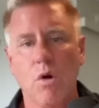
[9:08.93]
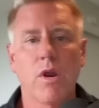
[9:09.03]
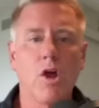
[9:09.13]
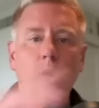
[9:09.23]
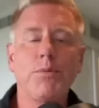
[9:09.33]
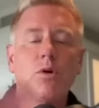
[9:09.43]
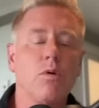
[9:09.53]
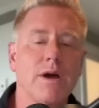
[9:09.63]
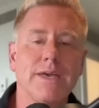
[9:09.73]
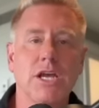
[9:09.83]
Oh, and I hope you
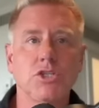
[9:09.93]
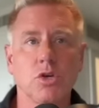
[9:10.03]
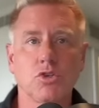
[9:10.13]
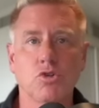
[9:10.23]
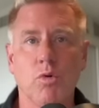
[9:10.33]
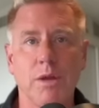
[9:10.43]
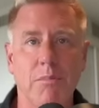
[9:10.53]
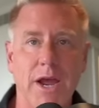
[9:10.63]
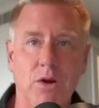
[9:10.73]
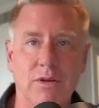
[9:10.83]
uh, catch those 20
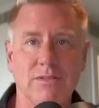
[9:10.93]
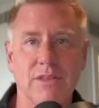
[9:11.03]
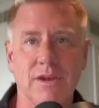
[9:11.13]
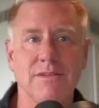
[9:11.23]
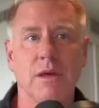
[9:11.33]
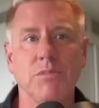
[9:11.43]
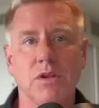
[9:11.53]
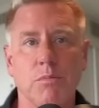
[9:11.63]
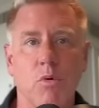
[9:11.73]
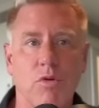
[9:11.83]
migrants that attempted
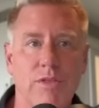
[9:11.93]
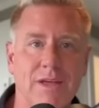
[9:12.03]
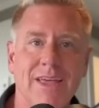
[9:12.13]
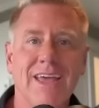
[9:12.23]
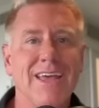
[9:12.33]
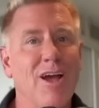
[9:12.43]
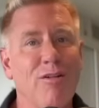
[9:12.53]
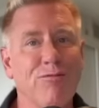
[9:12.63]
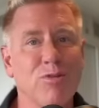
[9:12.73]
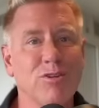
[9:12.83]
to board the
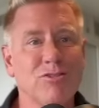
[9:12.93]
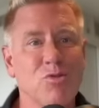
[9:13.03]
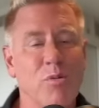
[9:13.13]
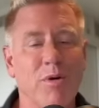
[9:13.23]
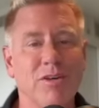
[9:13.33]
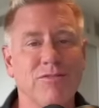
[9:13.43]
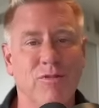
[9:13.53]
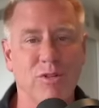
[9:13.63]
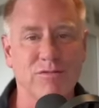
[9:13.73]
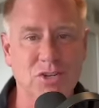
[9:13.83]
California school bus full of